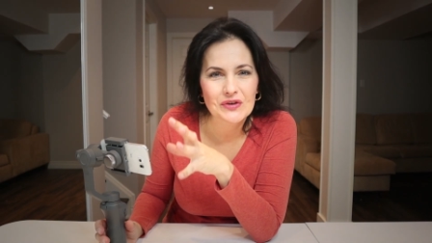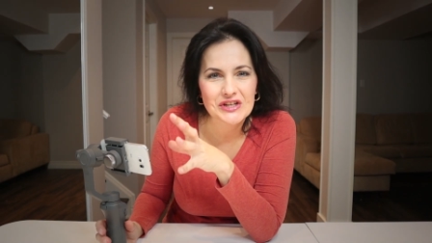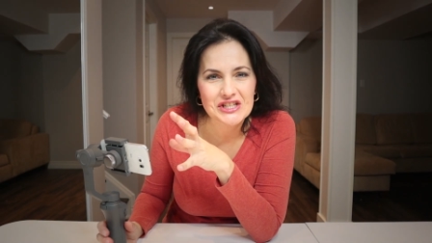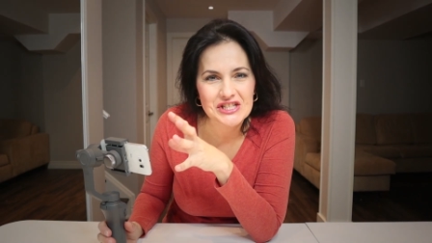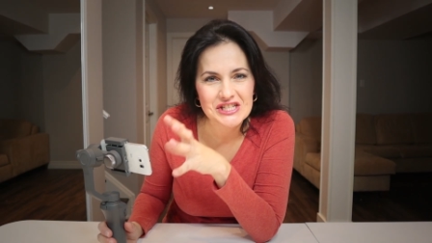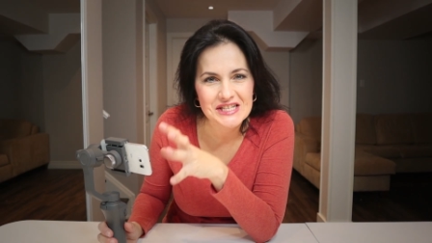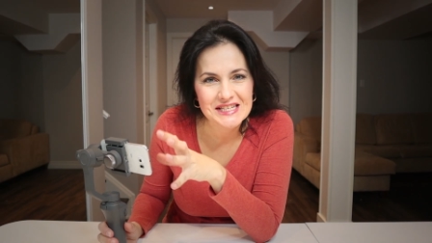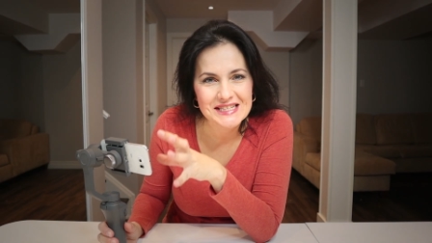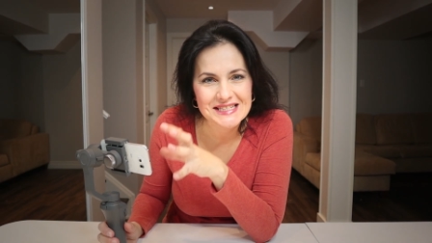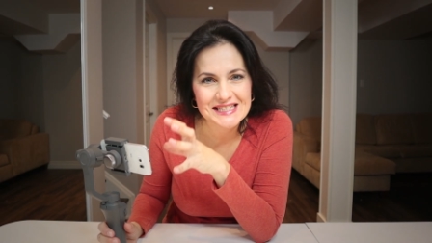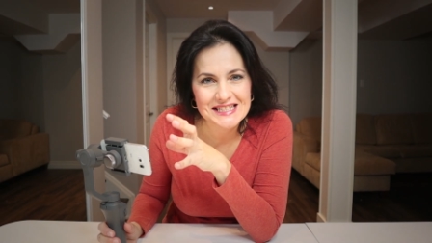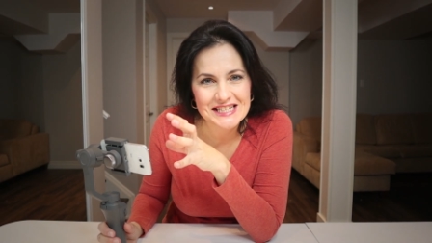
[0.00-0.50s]

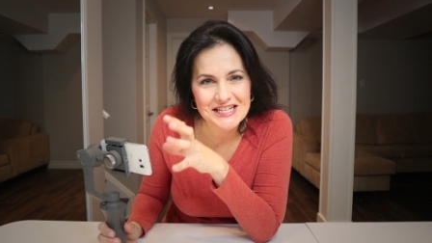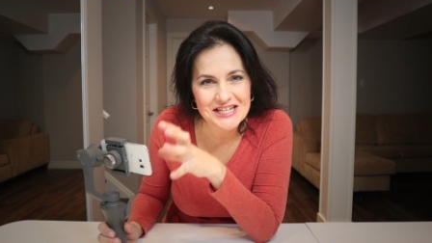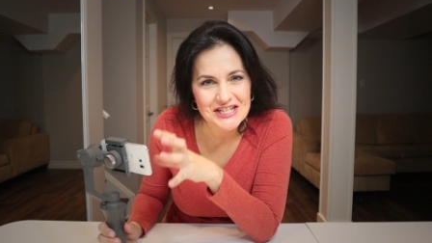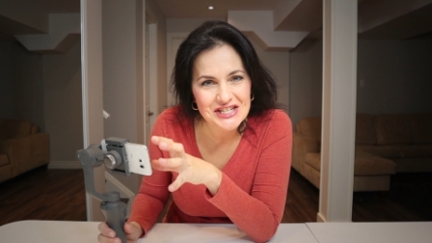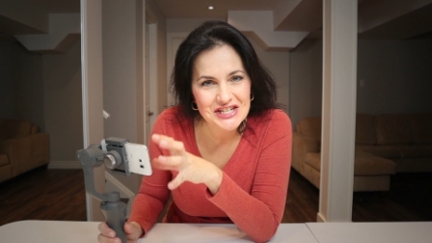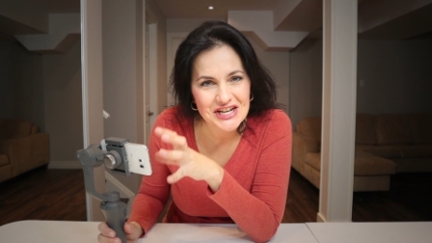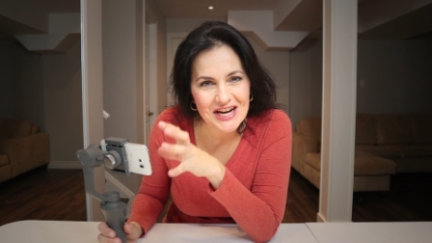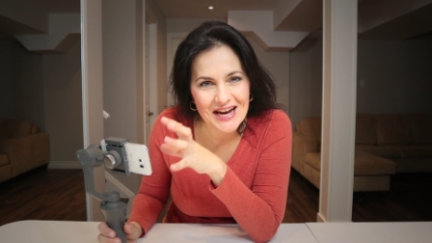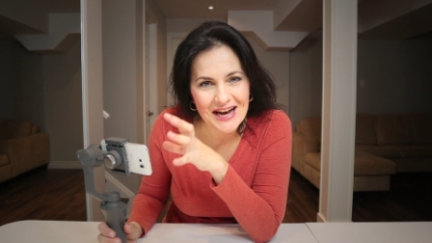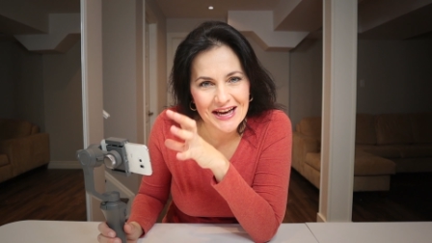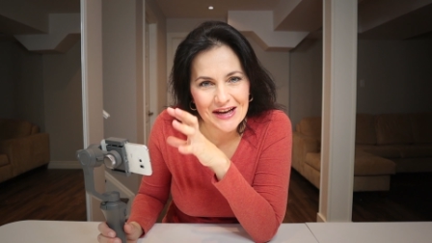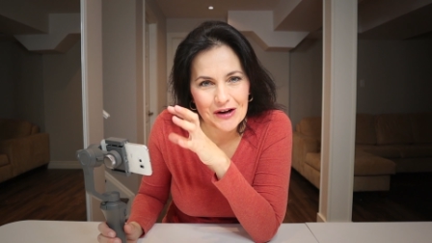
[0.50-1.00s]
which is
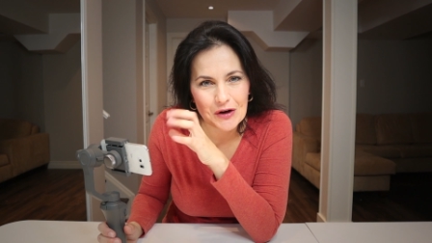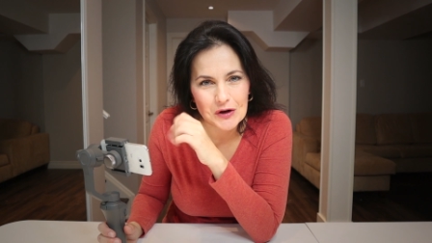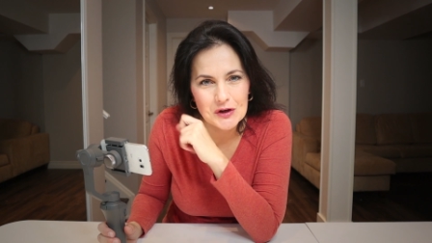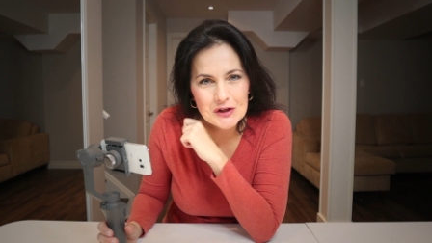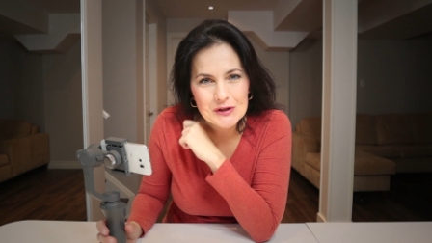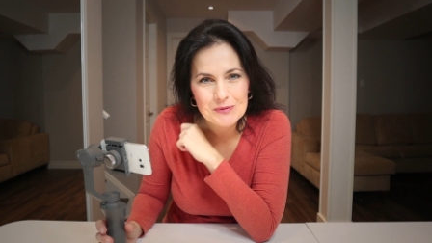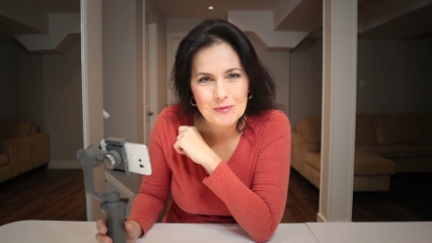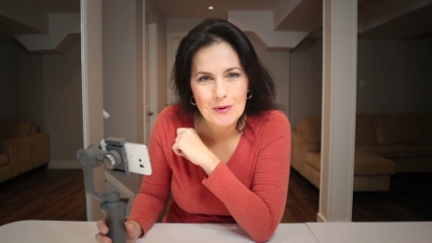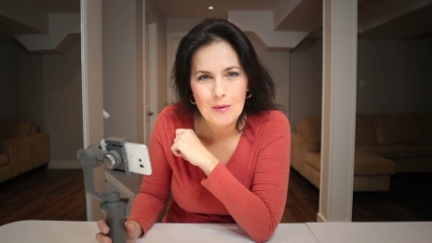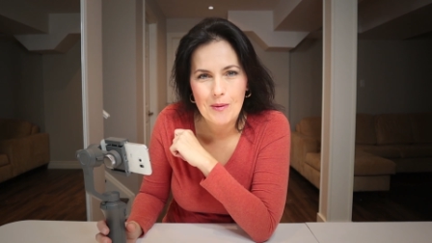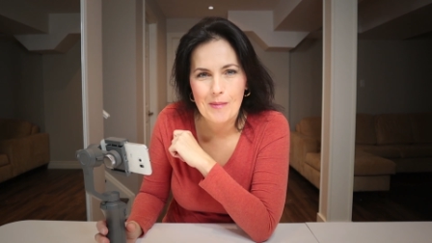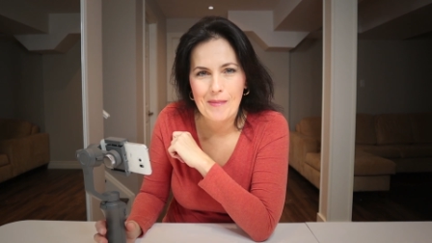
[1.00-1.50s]
DJI
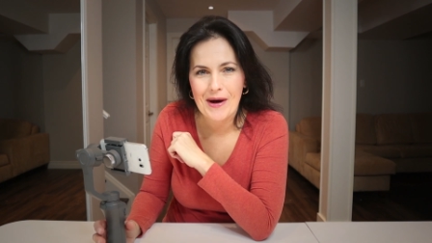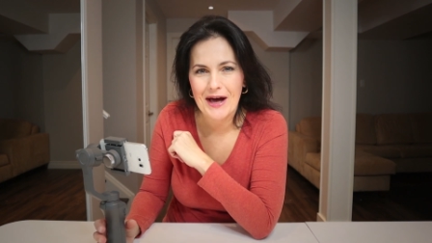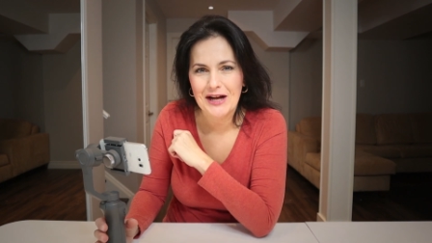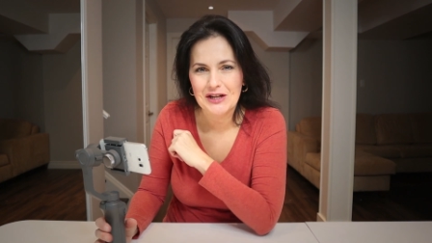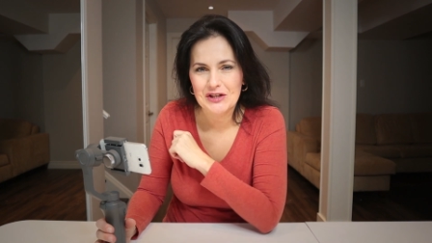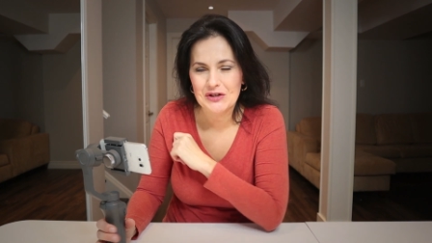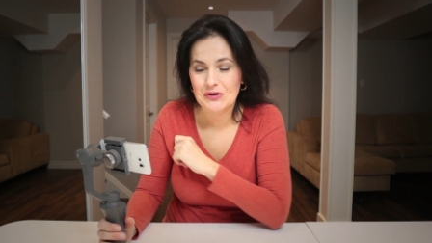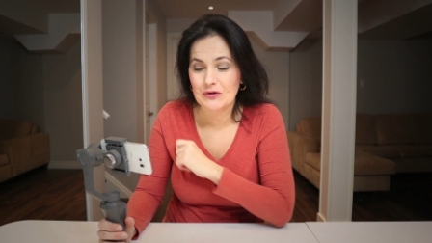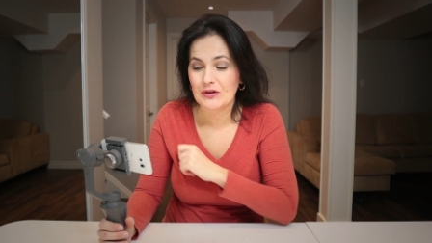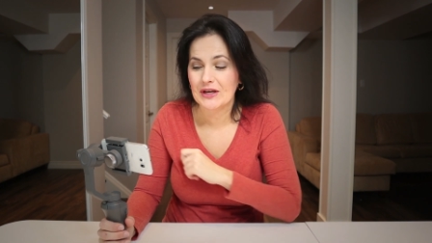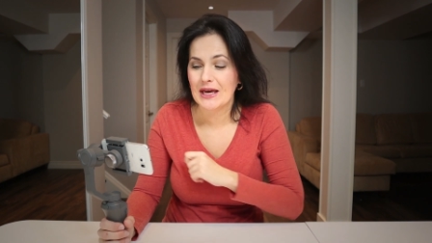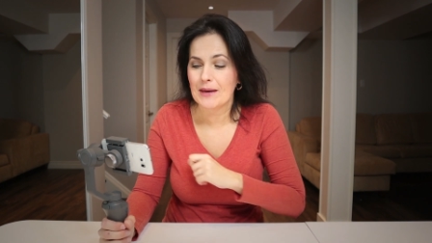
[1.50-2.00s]
Osmo
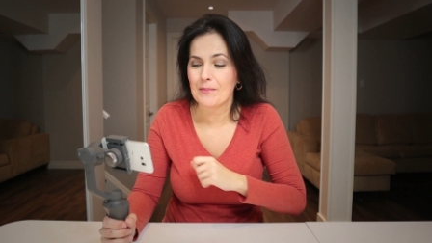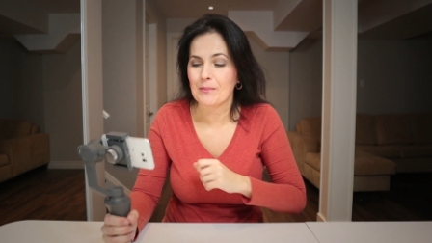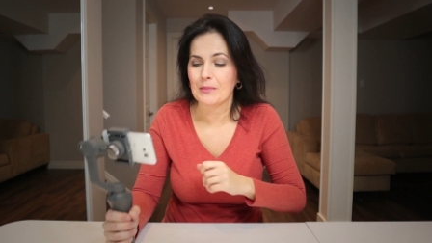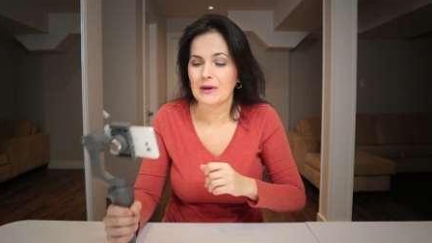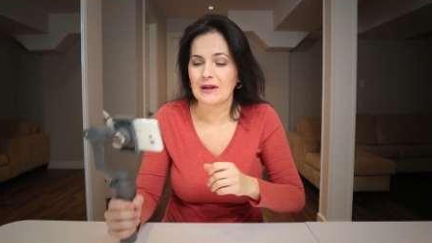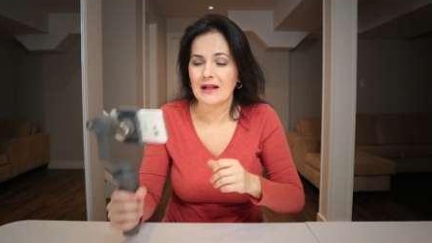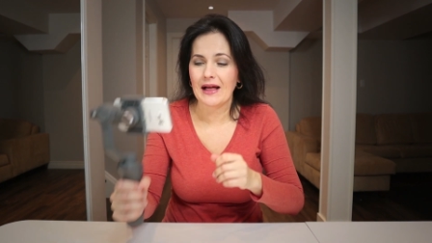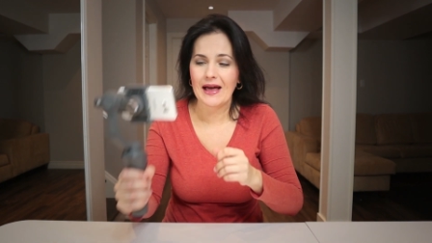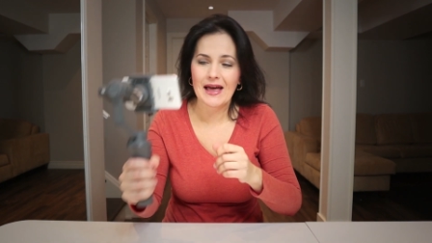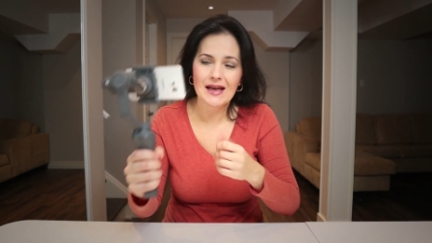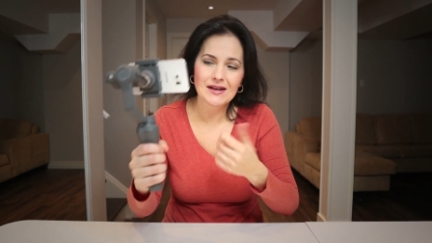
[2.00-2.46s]
Mobile 2 gimbal,